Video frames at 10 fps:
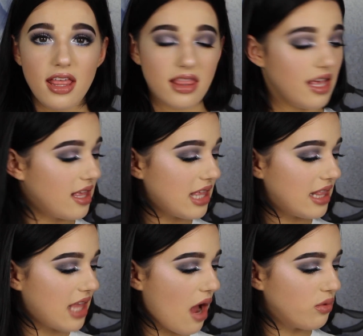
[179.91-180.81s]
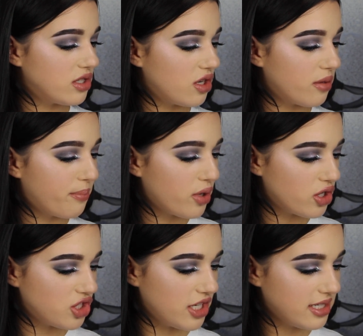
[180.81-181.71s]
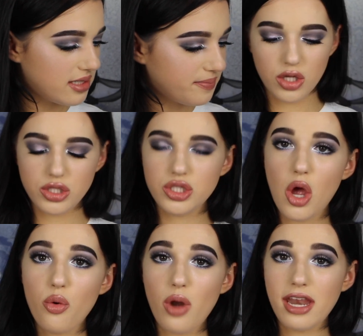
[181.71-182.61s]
think that that was a good purchase. So